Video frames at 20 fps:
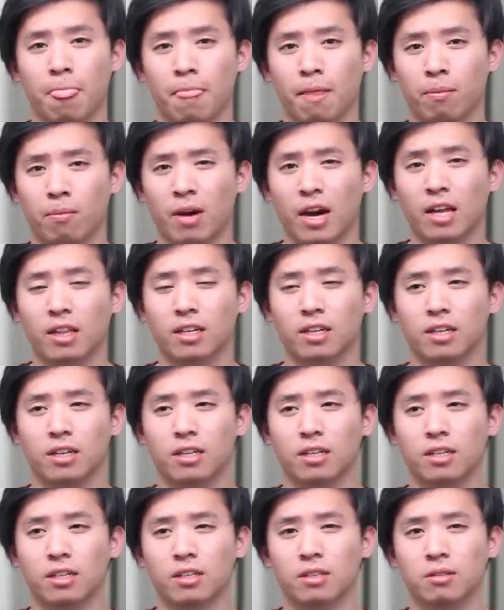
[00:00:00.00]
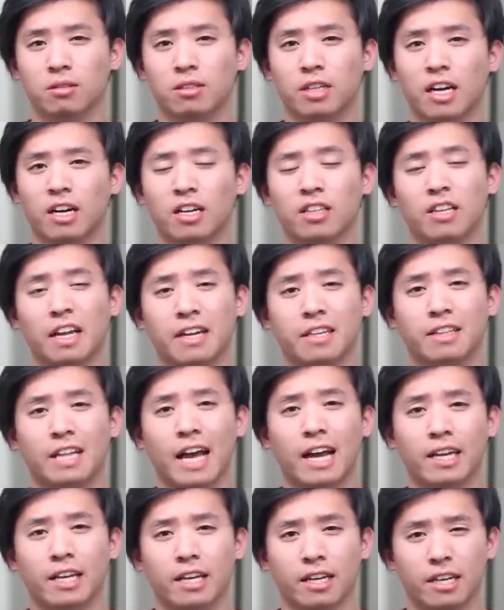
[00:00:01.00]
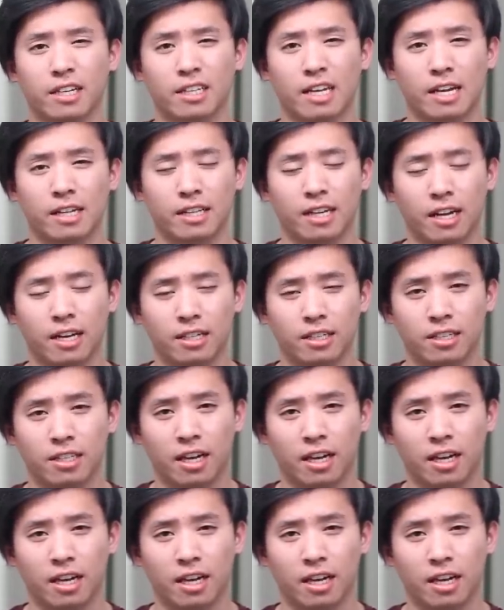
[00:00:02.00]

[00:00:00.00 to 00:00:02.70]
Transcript: and rather kind of like lacking in that like